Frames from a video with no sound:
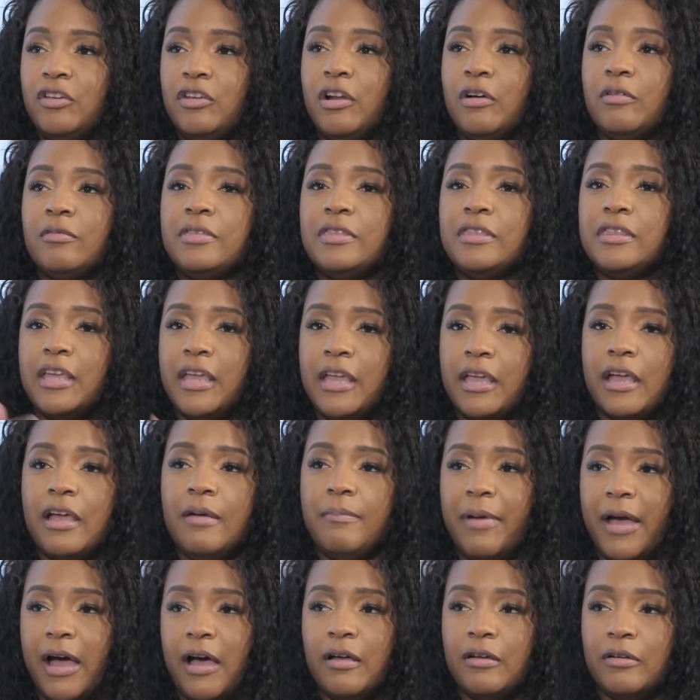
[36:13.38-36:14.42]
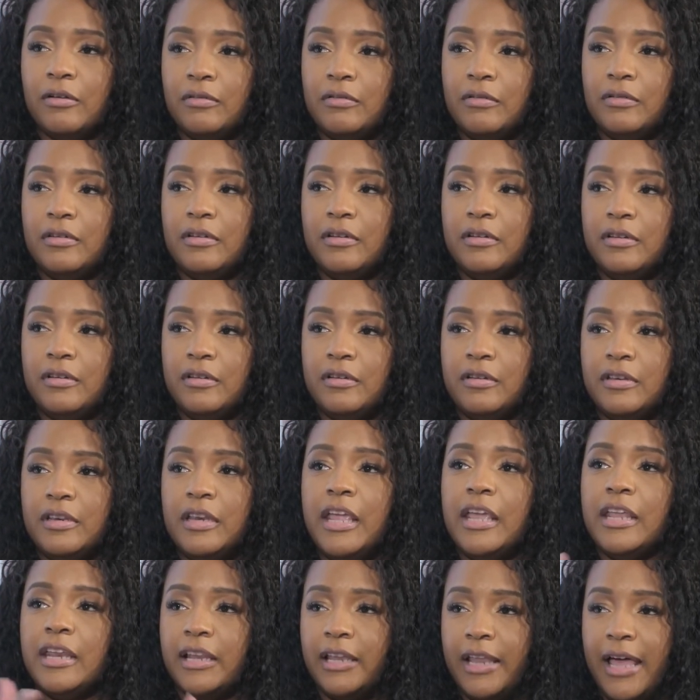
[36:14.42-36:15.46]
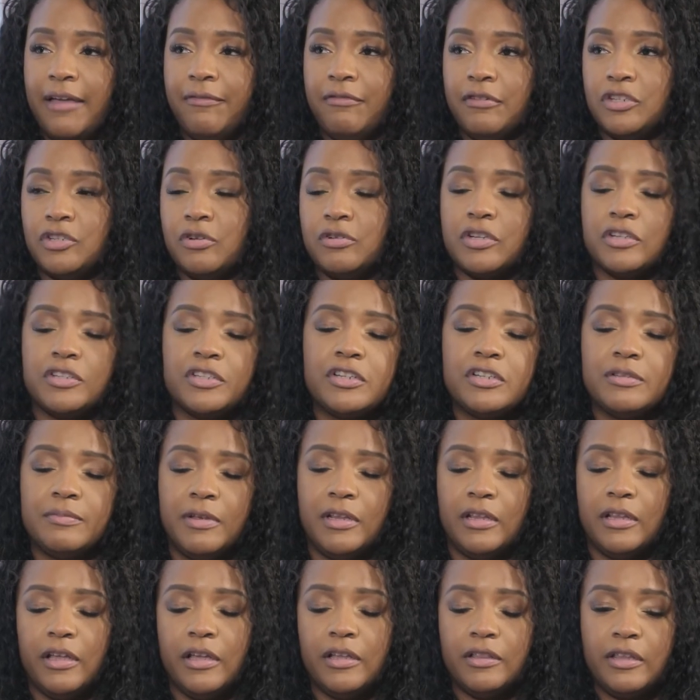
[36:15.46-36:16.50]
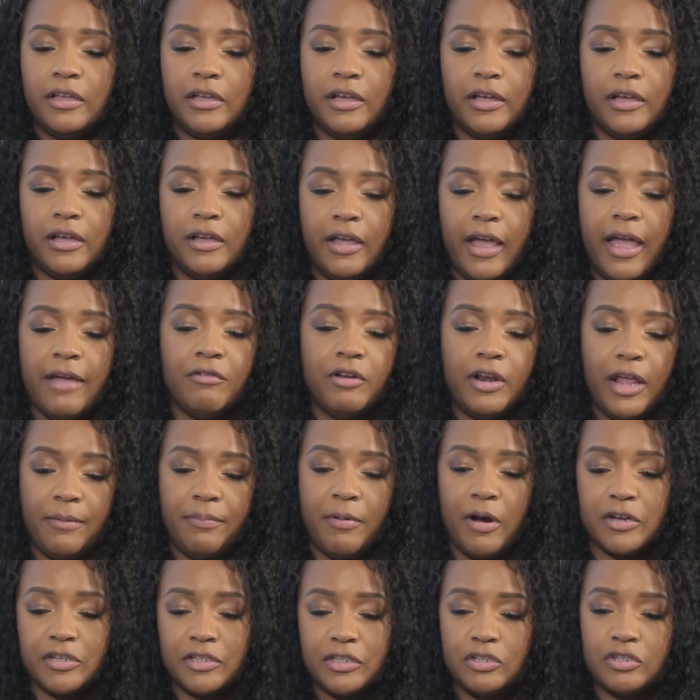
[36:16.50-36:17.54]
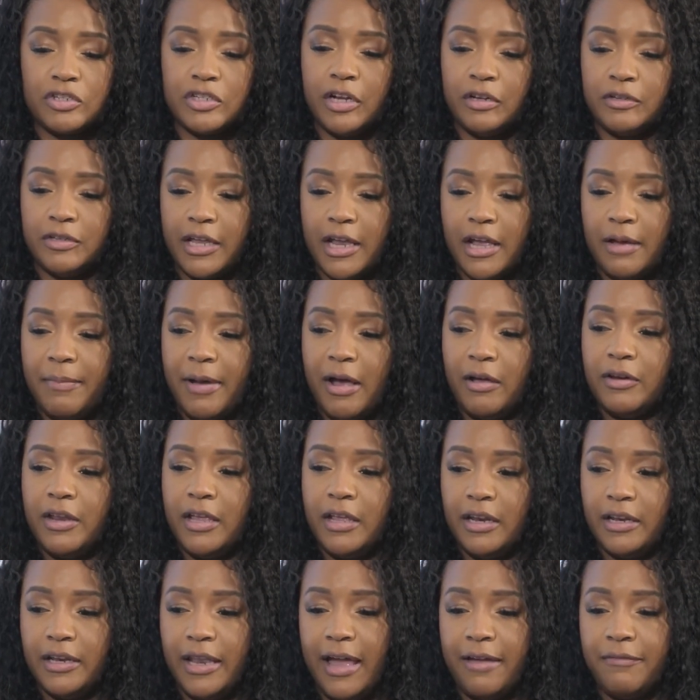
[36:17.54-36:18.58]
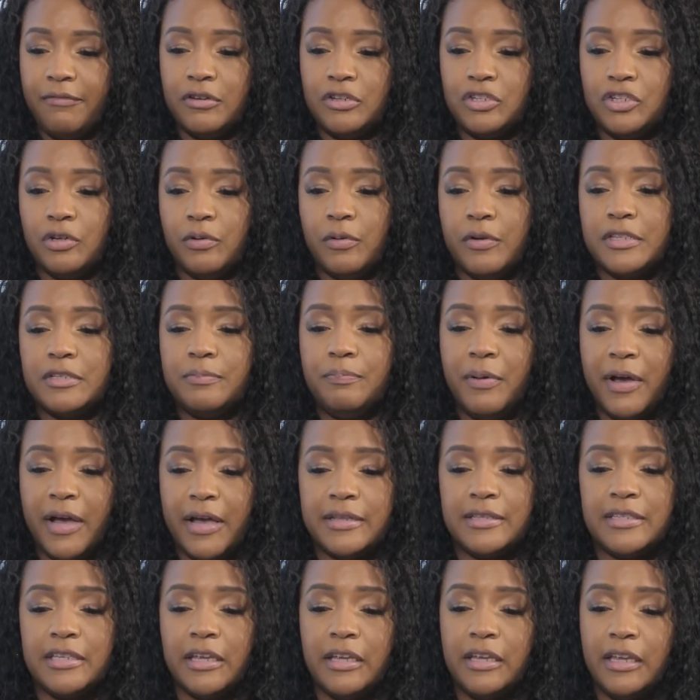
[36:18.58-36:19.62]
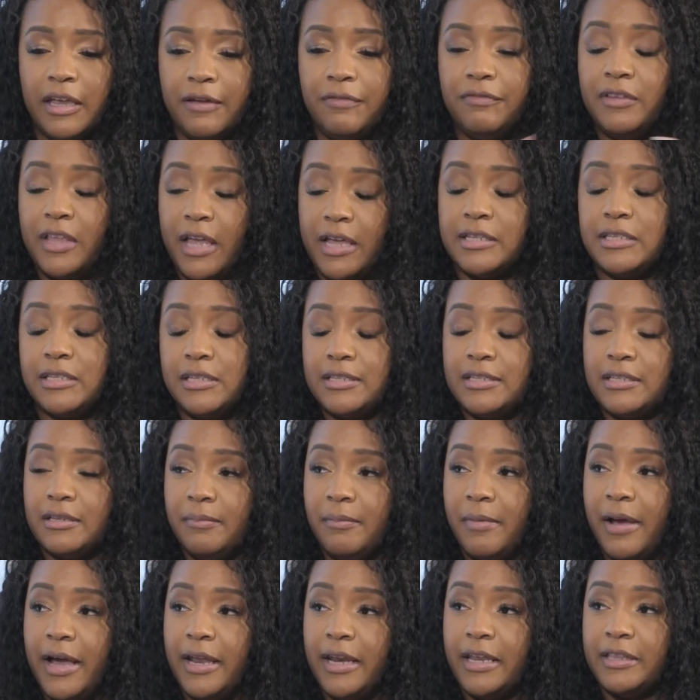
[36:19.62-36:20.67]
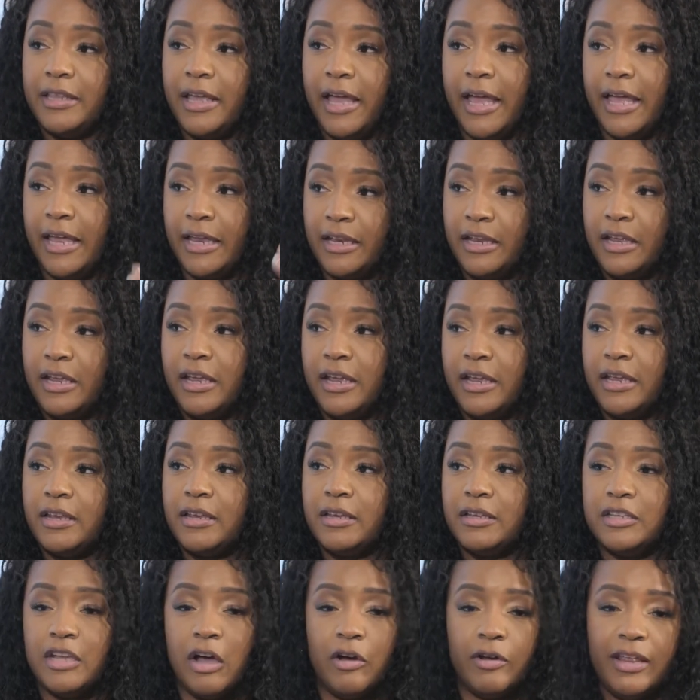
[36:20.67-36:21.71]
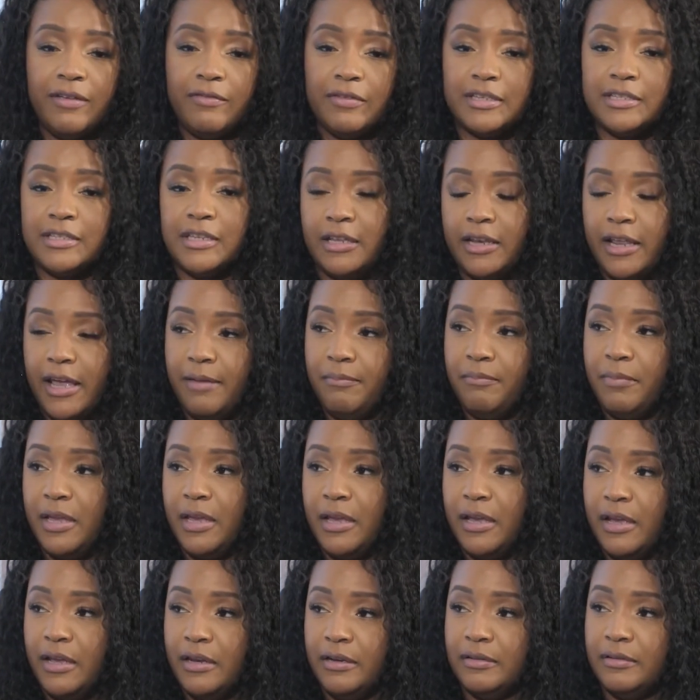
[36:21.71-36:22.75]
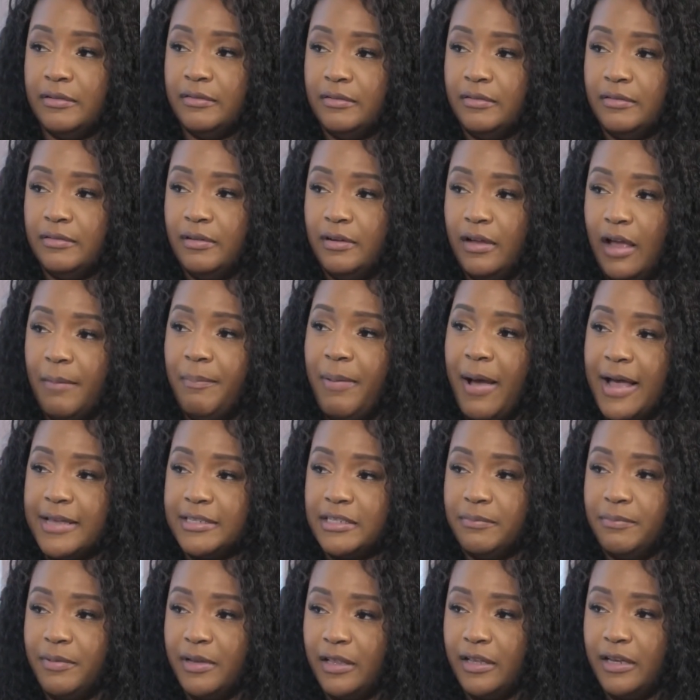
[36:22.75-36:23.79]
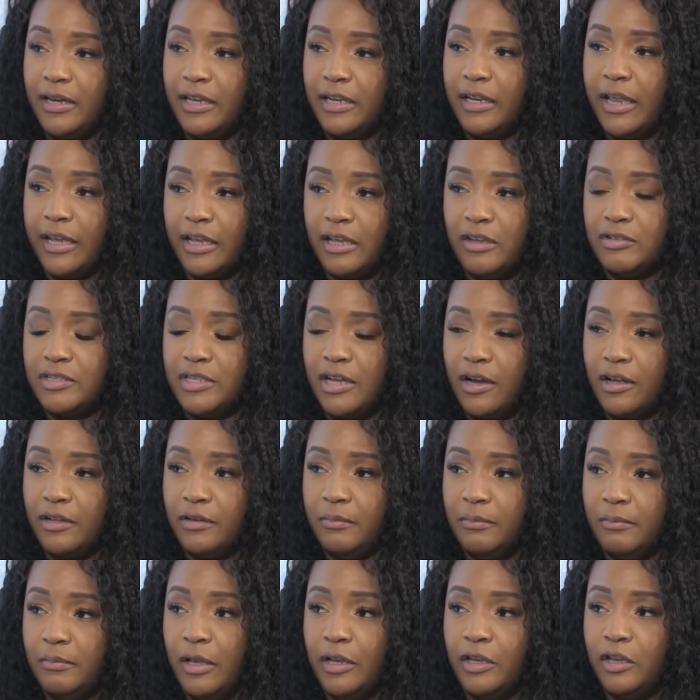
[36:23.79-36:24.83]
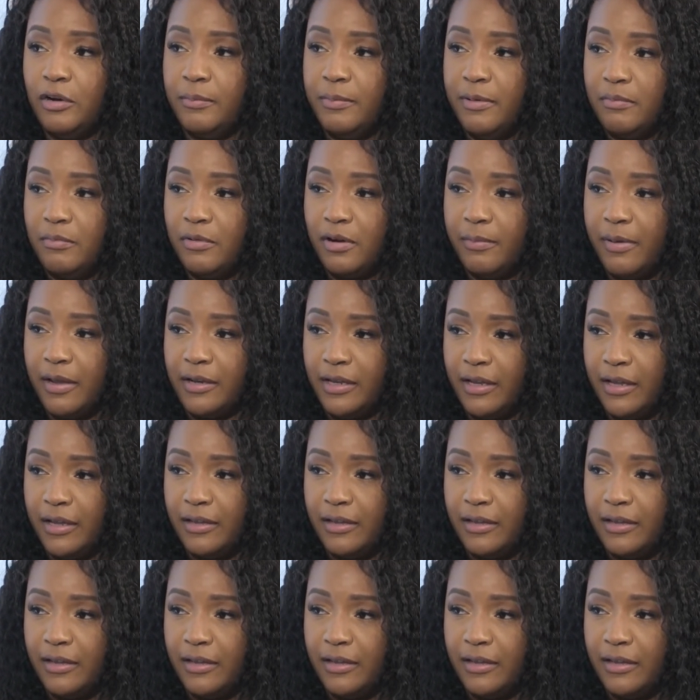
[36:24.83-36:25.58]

don't think about needing life insurance, or excuse me, the everyday person usually don't think about needing life insurance, but to gift that to somebody that don't even see that being a possibility, like, can you talk a little bit more about that?